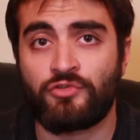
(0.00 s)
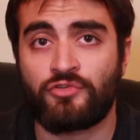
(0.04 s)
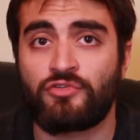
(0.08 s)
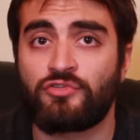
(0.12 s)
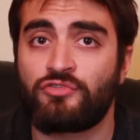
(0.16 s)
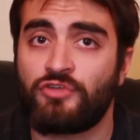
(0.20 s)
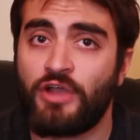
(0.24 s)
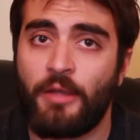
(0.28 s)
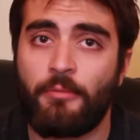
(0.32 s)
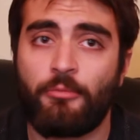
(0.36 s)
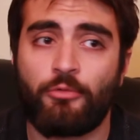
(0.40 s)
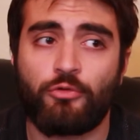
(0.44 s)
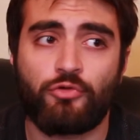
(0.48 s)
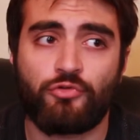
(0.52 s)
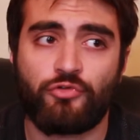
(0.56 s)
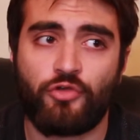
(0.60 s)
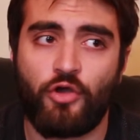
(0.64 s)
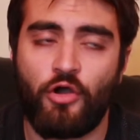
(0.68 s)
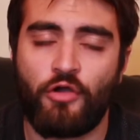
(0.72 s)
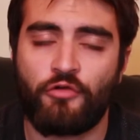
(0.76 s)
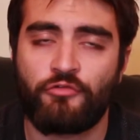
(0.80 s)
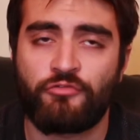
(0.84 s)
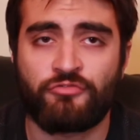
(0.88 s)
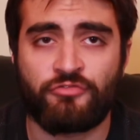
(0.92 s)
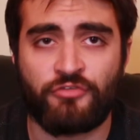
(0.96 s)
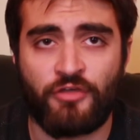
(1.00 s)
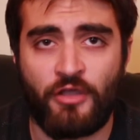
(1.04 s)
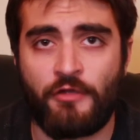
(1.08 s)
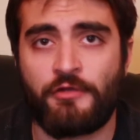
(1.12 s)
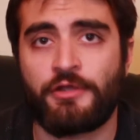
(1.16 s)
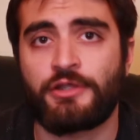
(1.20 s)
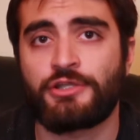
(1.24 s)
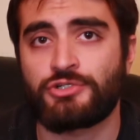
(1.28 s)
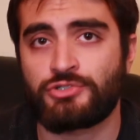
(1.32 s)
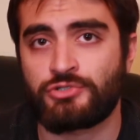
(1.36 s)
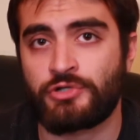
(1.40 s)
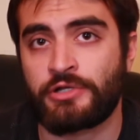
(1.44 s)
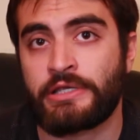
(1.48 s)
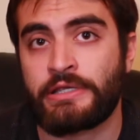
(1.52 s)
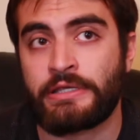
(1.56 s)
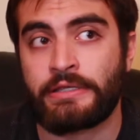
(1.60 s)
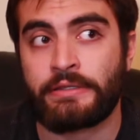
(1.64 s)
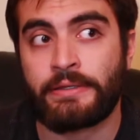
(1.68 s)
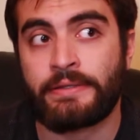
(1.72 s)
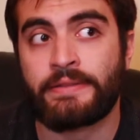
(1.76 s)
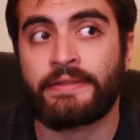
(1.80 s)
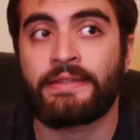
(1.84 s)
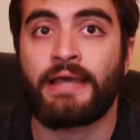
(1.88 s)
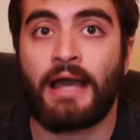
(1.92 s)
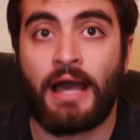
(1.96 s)
because grammar rules are very tricky,
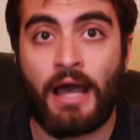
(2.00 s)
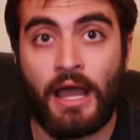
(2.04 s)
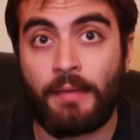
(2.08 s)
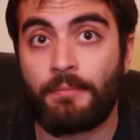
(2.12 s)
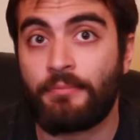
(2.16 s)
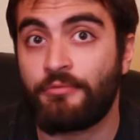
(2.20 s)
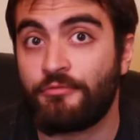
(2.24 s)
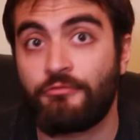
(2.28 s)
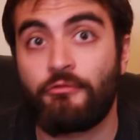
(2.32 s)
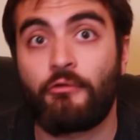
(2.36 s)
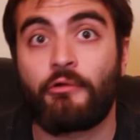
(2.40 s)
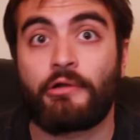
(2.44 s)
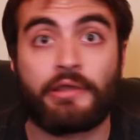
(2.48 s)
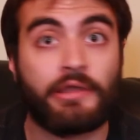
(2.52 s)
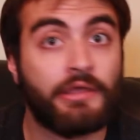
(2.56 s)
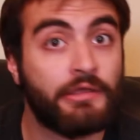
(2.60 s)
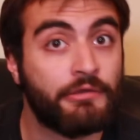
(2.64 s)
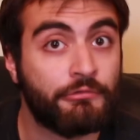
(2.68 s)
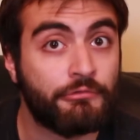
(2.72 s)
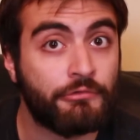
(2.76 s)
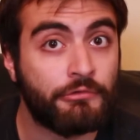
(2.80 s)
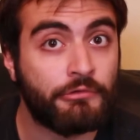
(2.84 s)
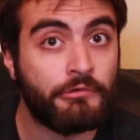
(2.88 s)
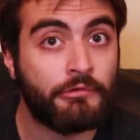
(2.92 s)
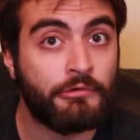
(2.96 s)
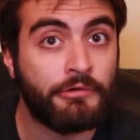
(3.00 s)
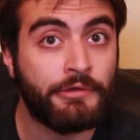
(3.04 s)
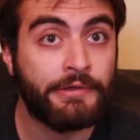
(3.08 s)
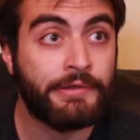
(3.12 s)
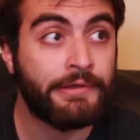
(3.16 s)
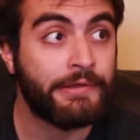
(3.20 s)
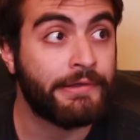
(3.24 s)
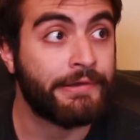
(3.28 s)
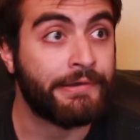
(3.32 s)
like the I before E rule,